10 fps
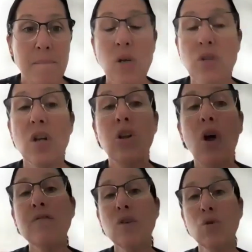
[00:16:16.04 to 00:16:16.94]
because a
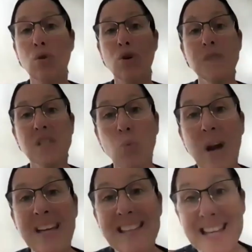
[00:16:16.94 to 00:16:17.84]
lot of the groups, the
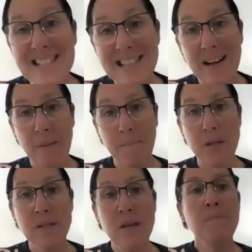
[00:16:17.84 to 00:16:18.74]
way that they set up
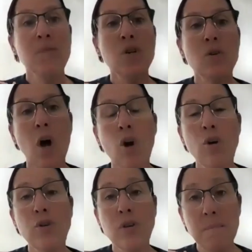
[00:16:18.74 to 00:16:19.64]
is you can
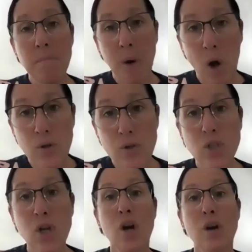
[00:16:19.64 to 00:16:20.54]
only
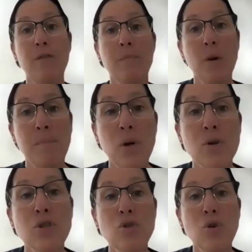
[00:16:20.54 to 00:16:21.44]
post from your
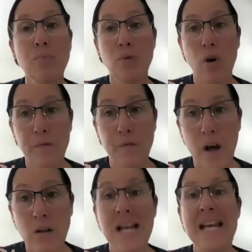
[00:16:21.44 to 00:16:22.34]
personal
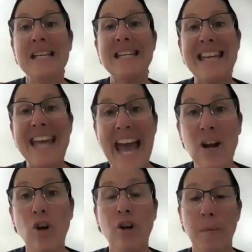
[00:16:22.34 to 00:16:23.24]
profile. You
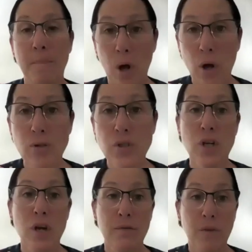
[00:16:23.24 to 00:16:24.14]
cannot
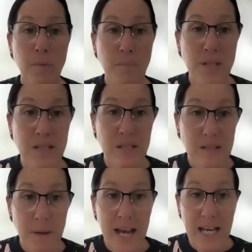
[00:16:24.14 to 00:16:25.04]
post from your business
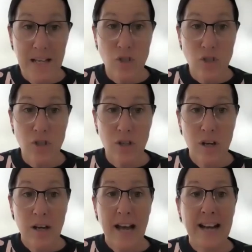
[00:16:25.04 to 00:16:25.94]
page.
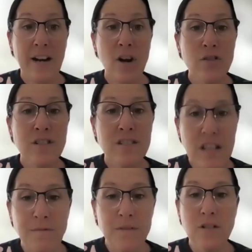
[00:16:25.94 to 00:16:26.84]
And I know
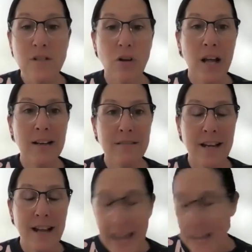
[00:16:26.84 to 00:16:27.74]
Steph did not like
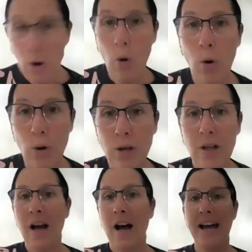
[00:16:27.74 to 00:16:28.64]
that at all.
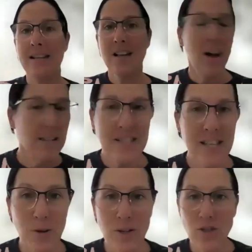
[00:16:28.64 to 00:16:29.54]
I had to answer
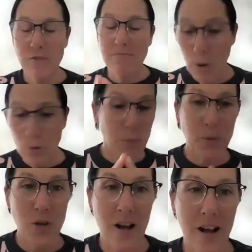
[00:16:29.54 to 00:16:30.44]
that question
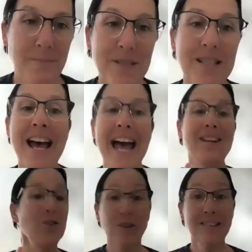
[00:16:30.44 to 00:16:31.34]
multiple times.
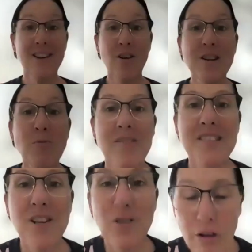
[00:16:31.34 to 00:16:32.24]
And you're not the only one.
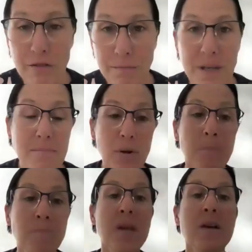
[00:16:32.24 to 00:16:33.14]
There's a lot of
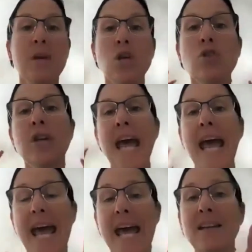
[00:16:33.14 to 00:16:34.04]
people. But you
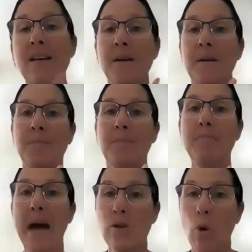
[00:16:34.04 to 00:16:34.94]
can
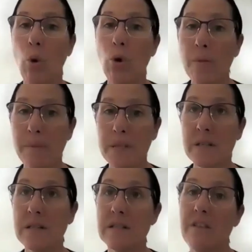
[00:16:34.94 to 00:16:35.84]
make all your
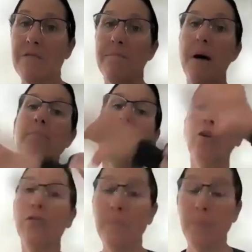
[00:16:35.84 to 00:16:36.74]
business stuff public
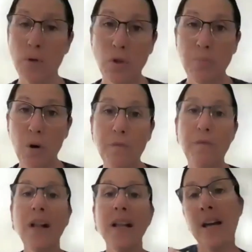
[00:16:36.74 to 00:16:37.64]
on your personal
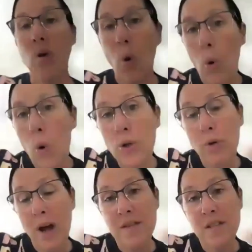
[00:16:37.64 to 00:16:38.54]
profile and all
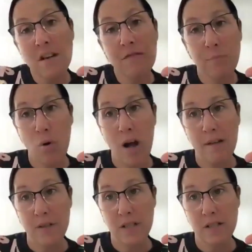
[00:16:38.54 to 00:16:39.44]
your other stuff
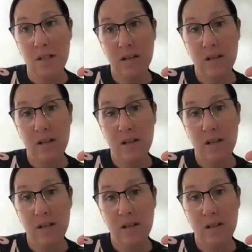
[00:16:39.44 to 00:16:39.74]
private.